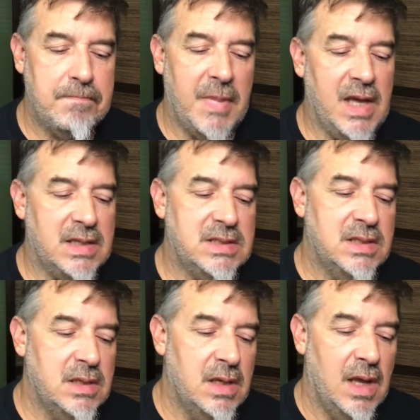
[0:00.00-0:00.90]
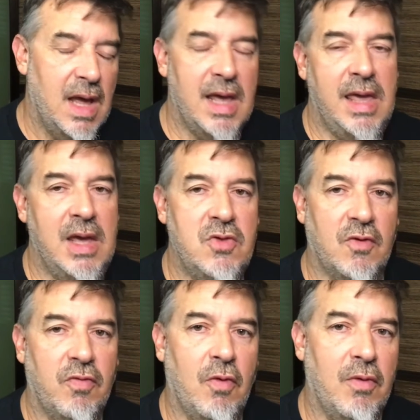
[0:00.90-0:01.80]
but I can't
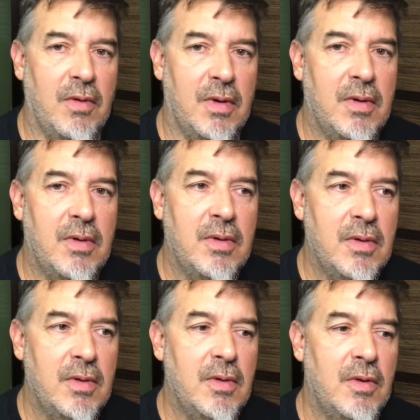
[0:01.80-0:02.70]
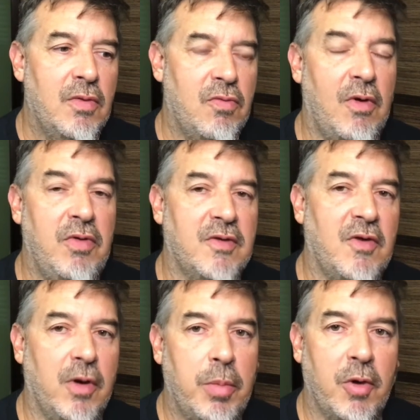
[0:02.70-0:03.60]
just throw throw this
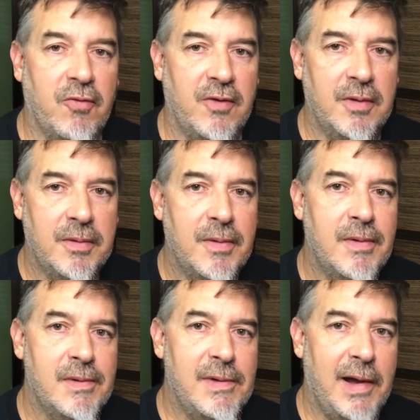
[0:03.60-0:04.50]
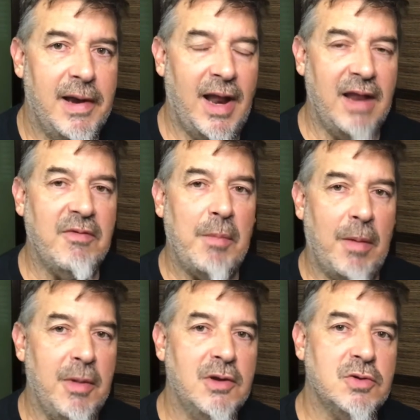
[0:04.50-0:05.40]
on a person, uh, not even my
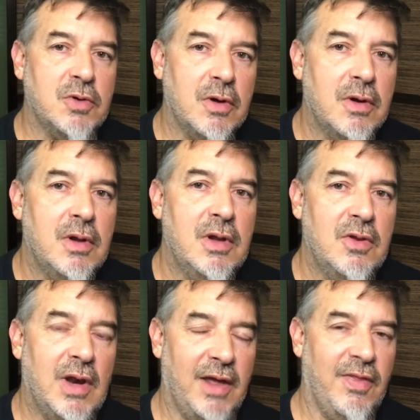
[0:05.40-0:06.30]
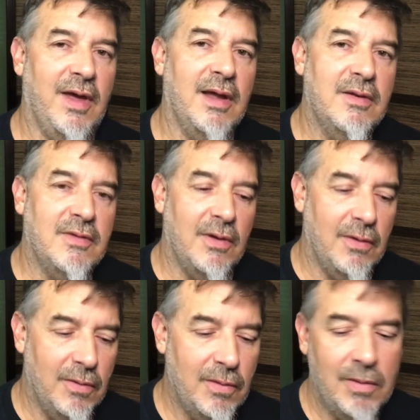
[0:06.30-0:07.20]
mentor like that. So,
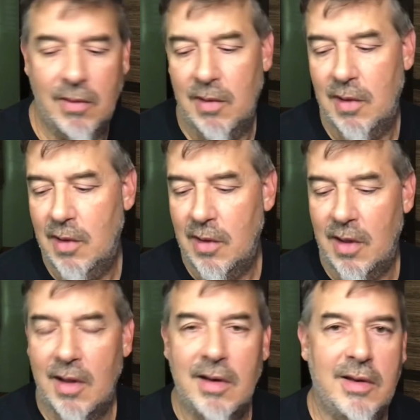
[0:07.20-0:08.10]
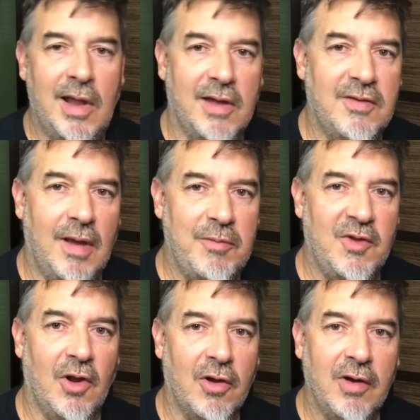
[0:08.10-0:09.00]
yeah, I'm
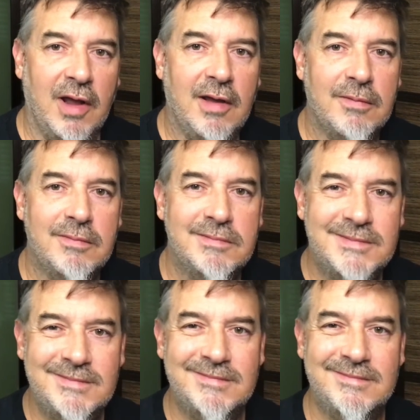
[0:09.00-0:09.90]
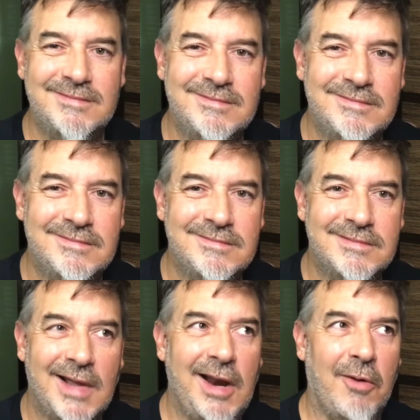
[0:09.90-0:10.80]
still learning.
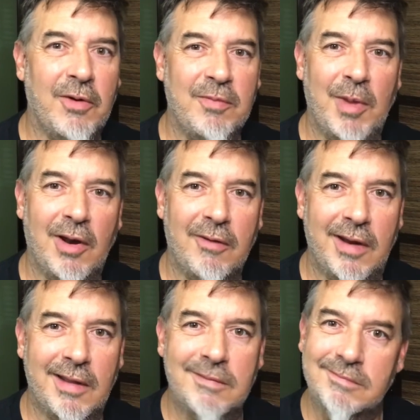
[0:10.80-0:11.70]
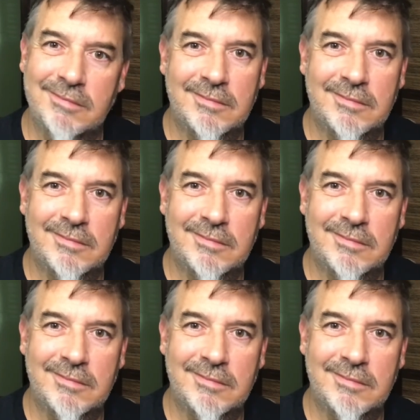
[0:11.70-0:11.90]
I'll always be learning.